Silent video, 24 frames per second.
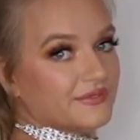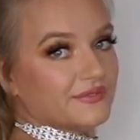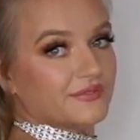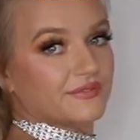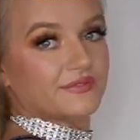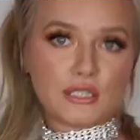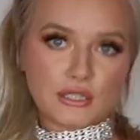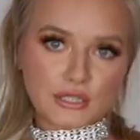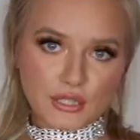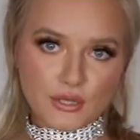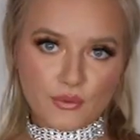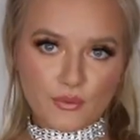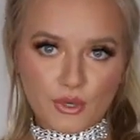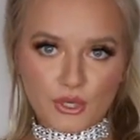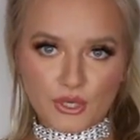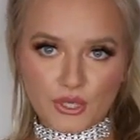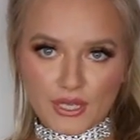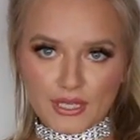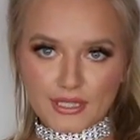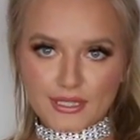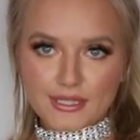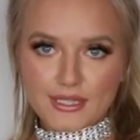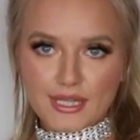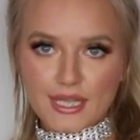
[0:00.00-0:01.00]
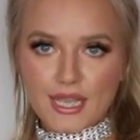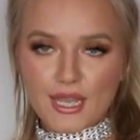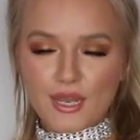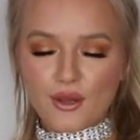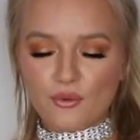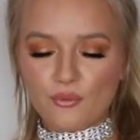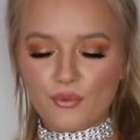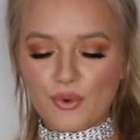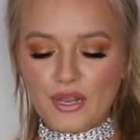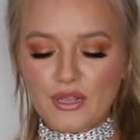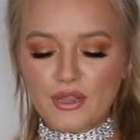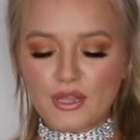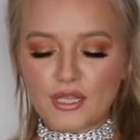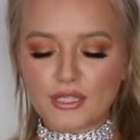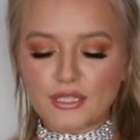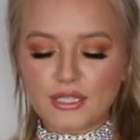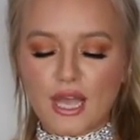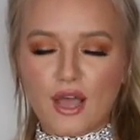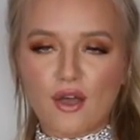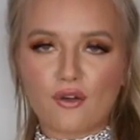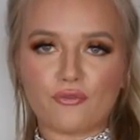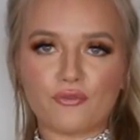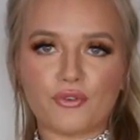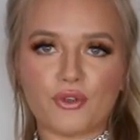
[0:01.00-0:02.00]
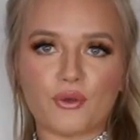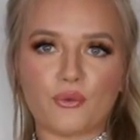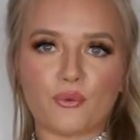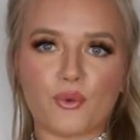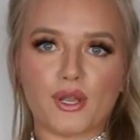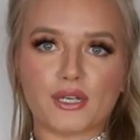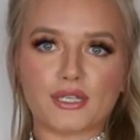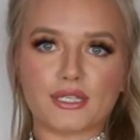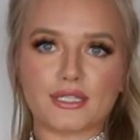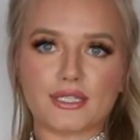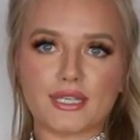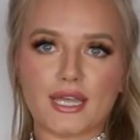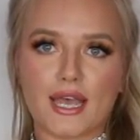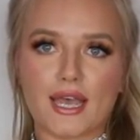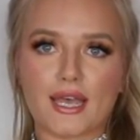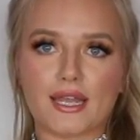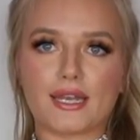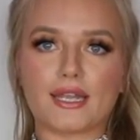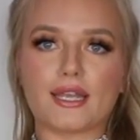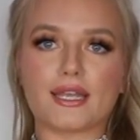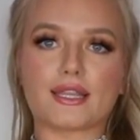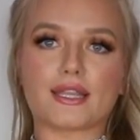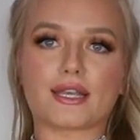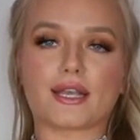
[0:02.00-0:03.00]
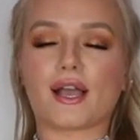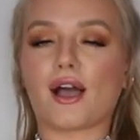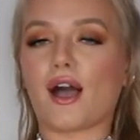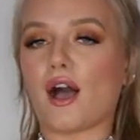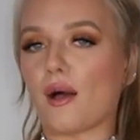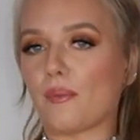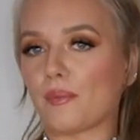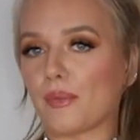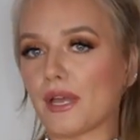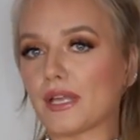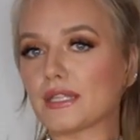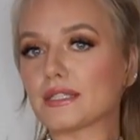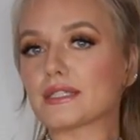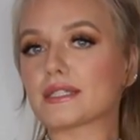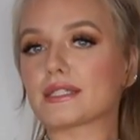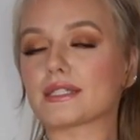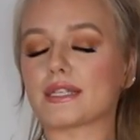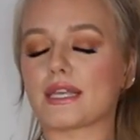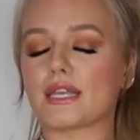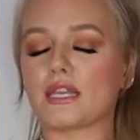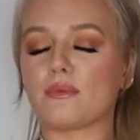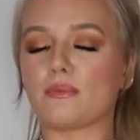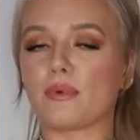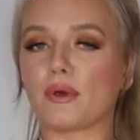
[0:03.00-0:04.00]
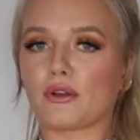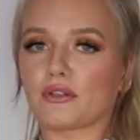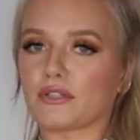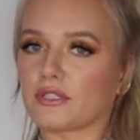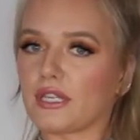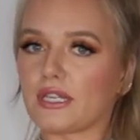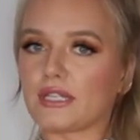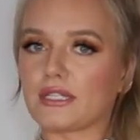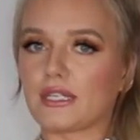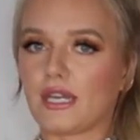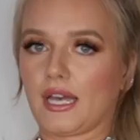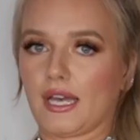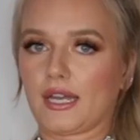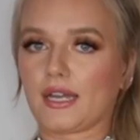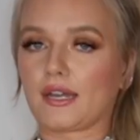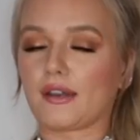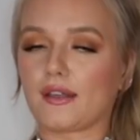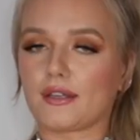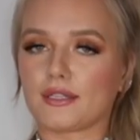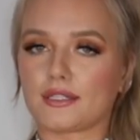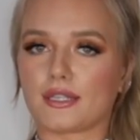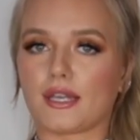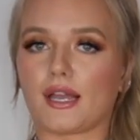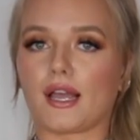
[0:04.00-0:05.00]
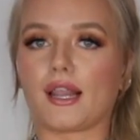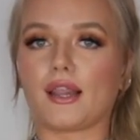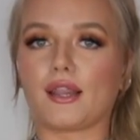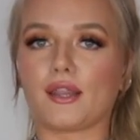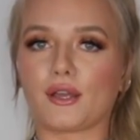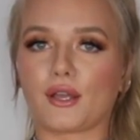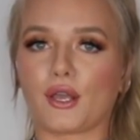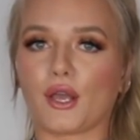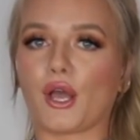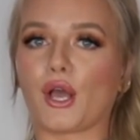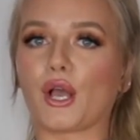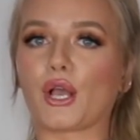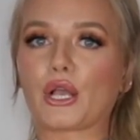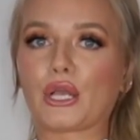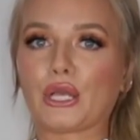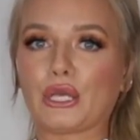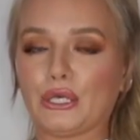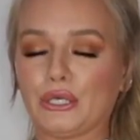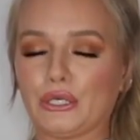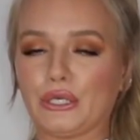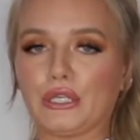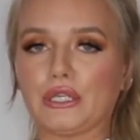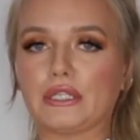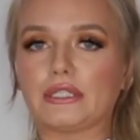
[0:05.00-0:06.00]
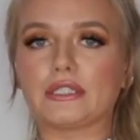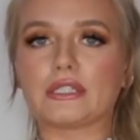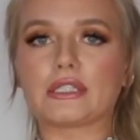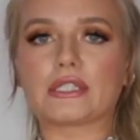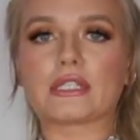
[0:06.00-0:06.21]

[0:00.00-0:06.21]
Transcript: So what do you guys think? Rate this outfit 1 to 10 in the comments. And you better say 10 because I look good.